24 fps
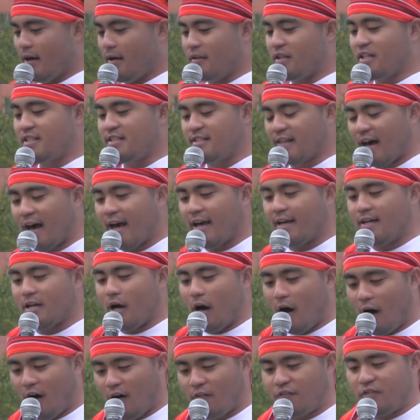the side
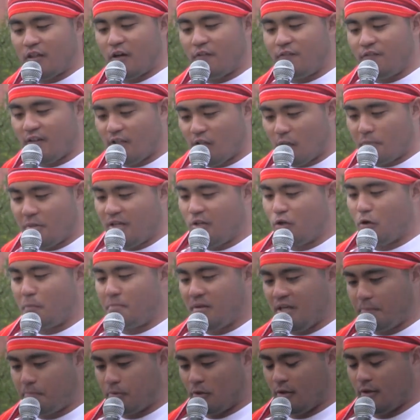of the Filipino
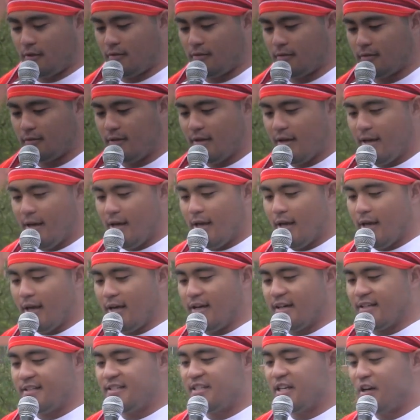people,
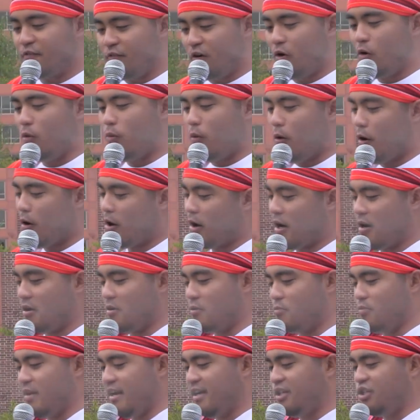in a civil
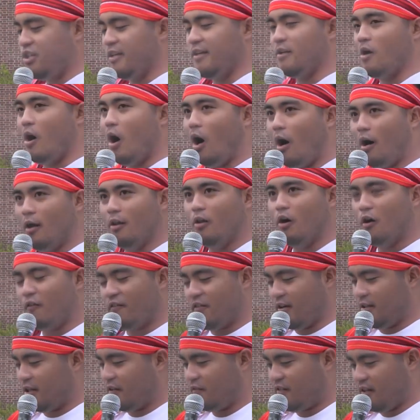war raging all
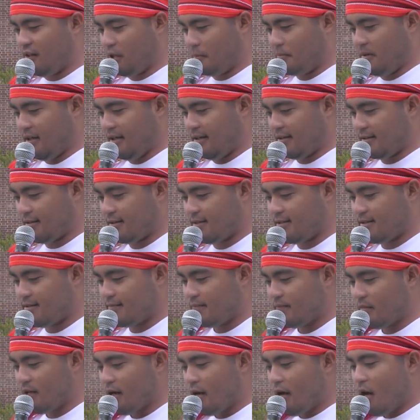over the Philippines,
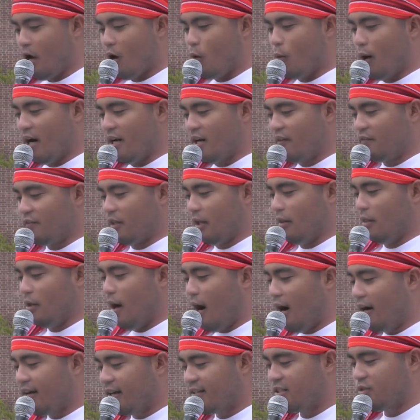one of the
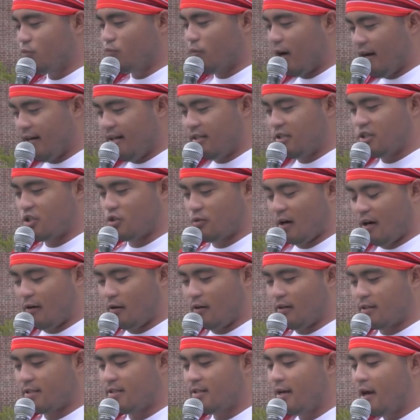longest running
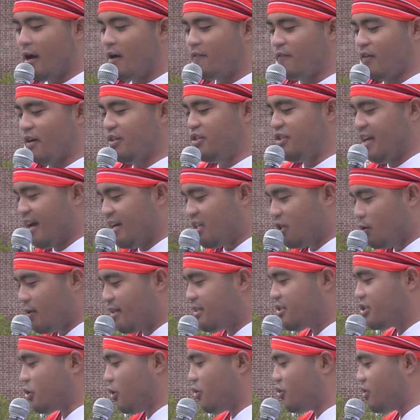struggles for
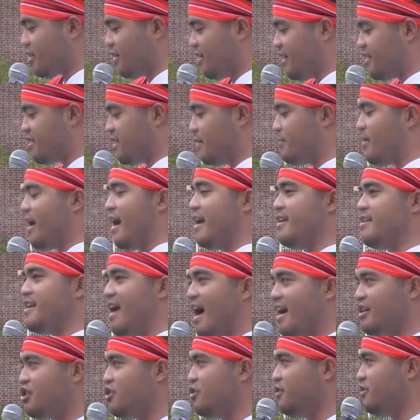genuine socialism and
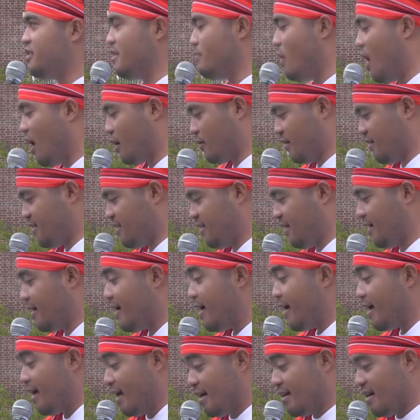national democracy
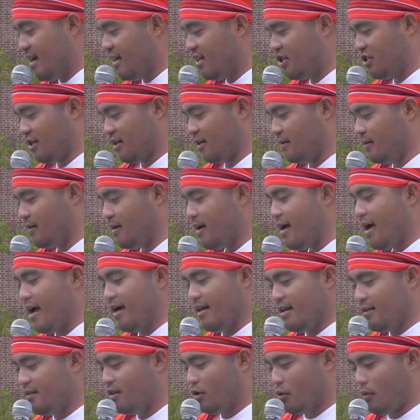in Asia
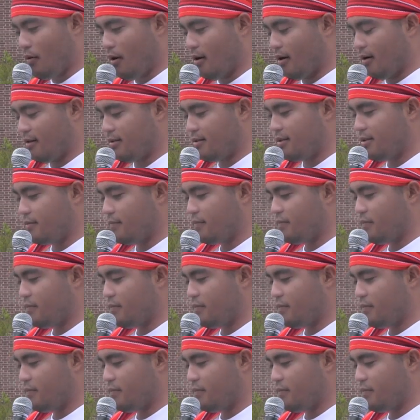and in the world.